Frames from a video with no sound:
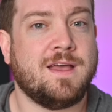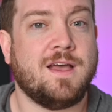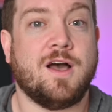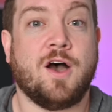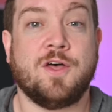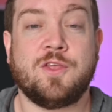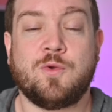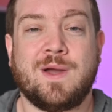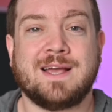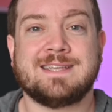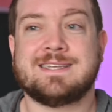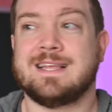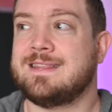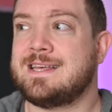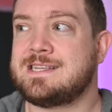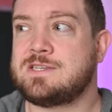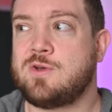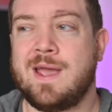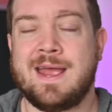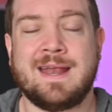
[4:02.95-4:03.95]
Otherwise,
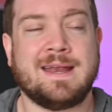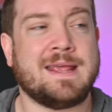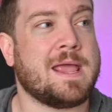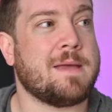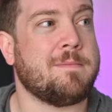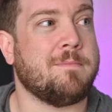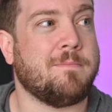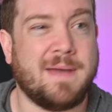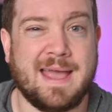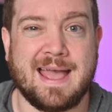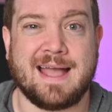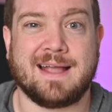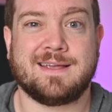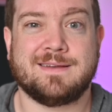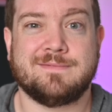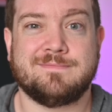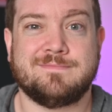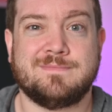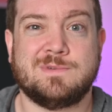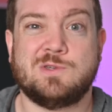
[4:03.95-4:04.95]
let's go ahead and get
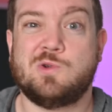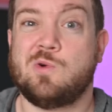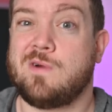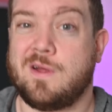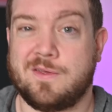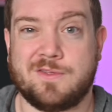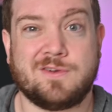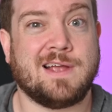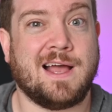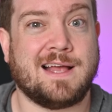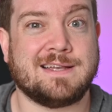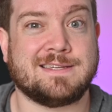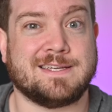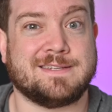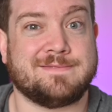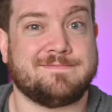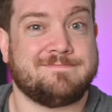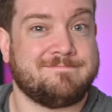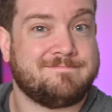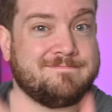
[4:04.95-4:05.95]
back to our other
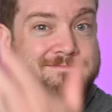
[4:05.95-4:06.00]
content.